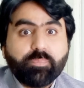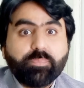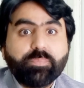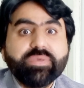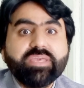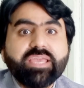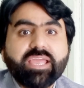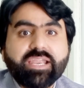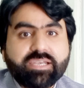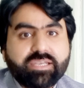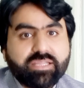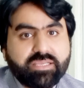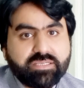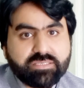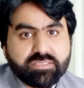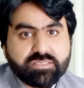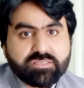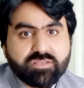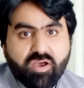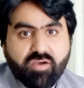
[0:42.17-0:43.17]
B
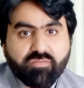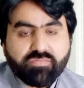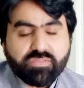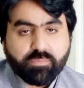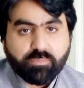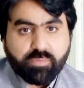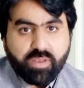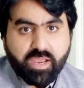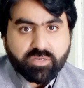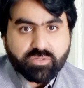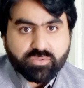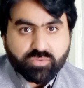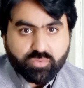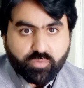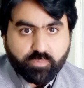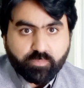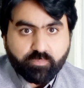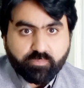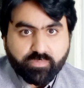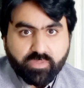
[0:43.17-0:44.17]
antigens of the blood
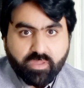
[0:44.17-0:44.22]
group.